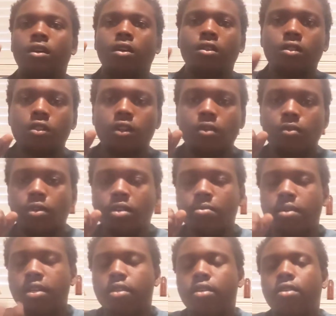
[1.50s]
Alright, Shalom,
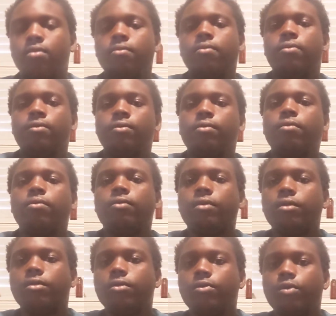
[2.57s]
Makim.
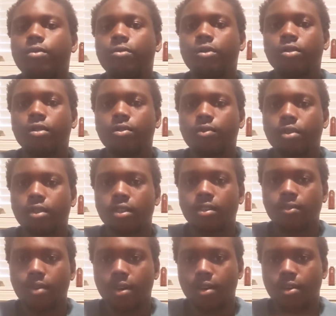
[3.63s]
First and foremost, I'm going to
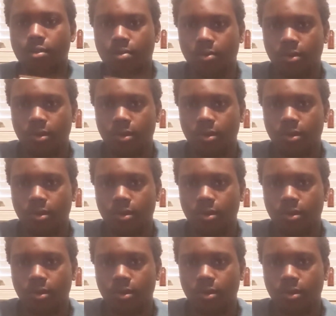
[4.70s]
give all